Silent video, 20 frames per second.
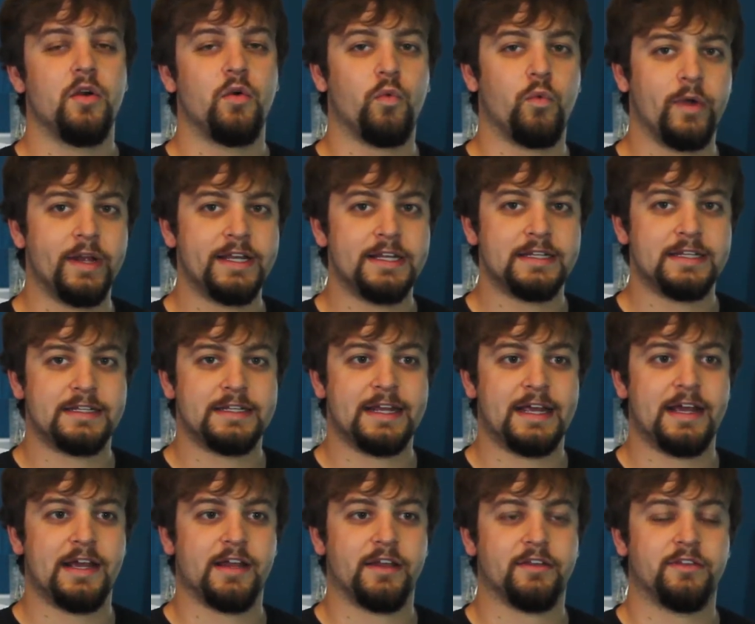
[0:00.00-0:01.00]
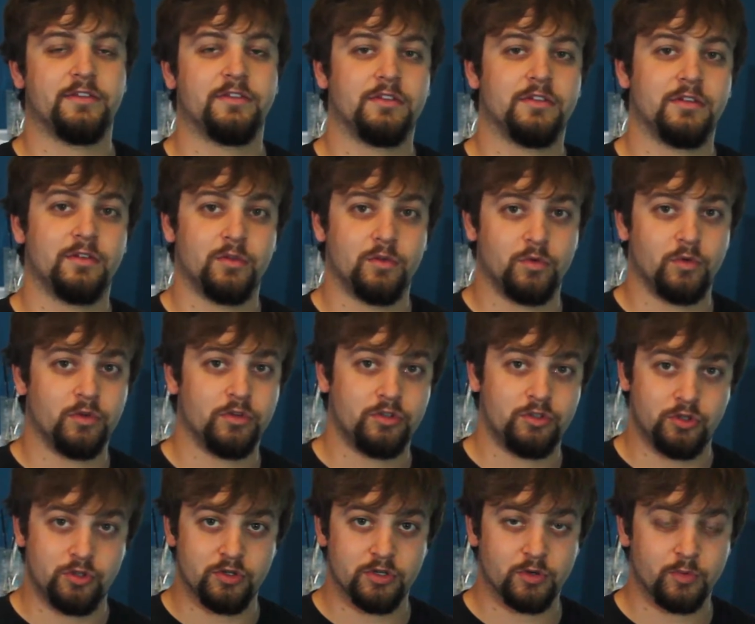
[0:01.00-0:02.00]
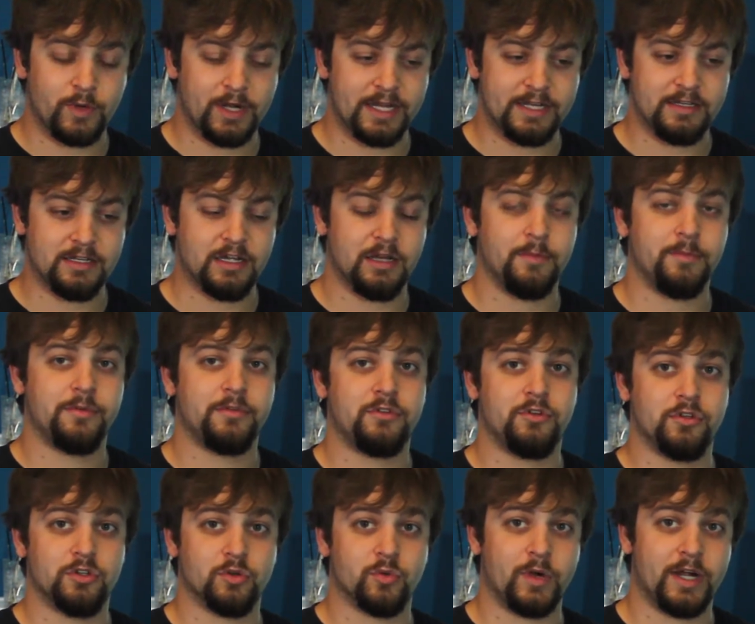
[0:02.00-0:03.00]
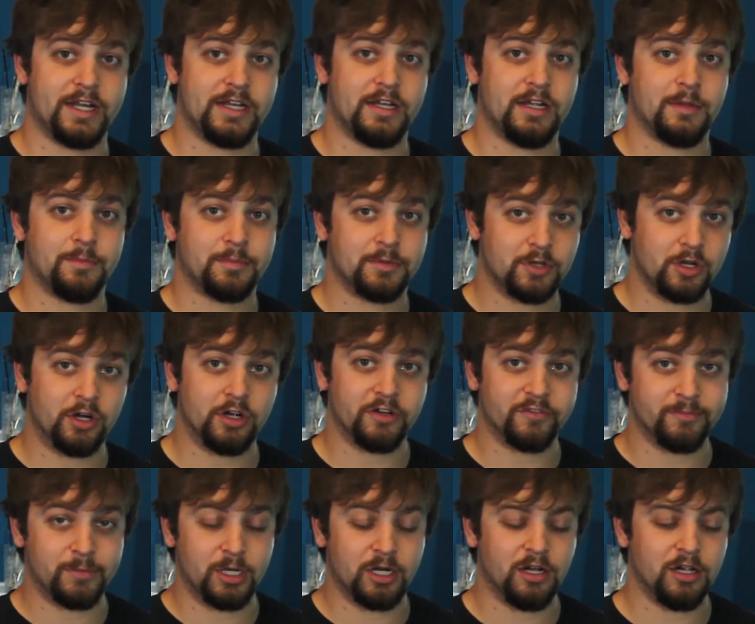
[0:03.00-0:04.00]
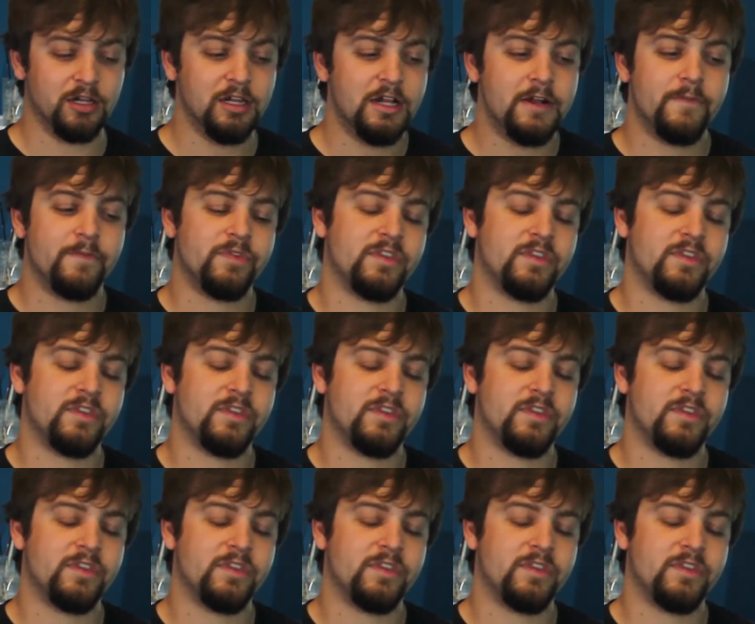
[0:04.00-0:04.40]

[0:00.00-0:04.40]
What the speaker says: When it attacks, do your wind-up curveball,